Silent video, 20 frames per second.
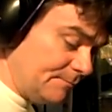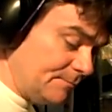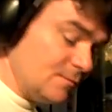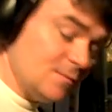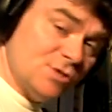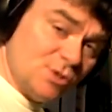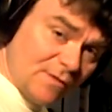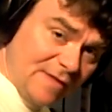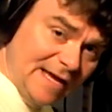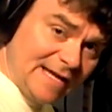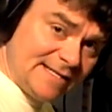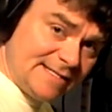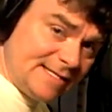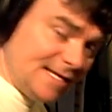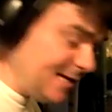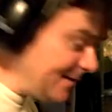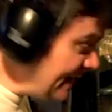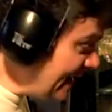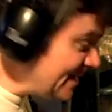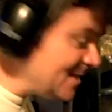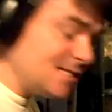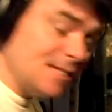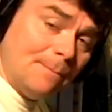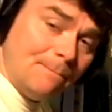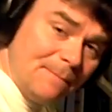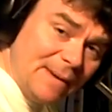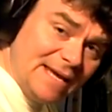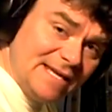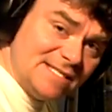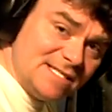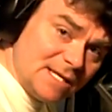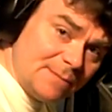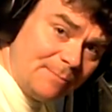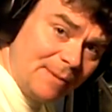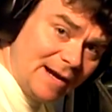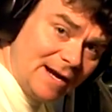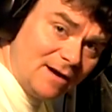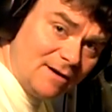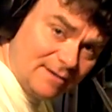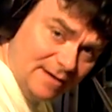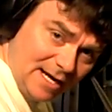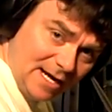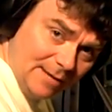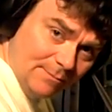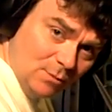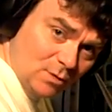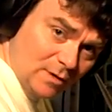so that's it. That's the basic paradigm,